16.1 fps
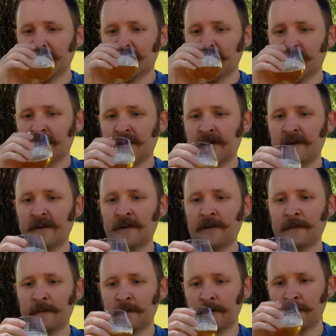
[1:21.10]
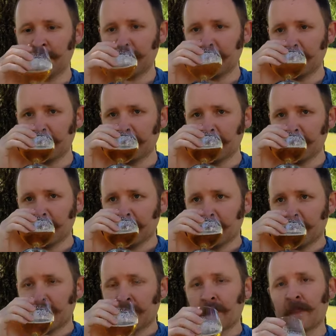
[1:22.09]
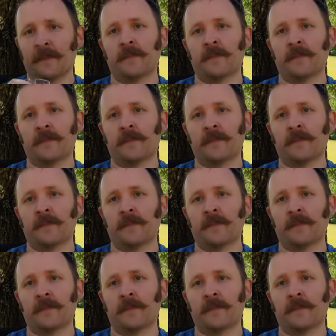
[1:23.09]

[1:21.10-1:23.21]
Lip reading: (silence)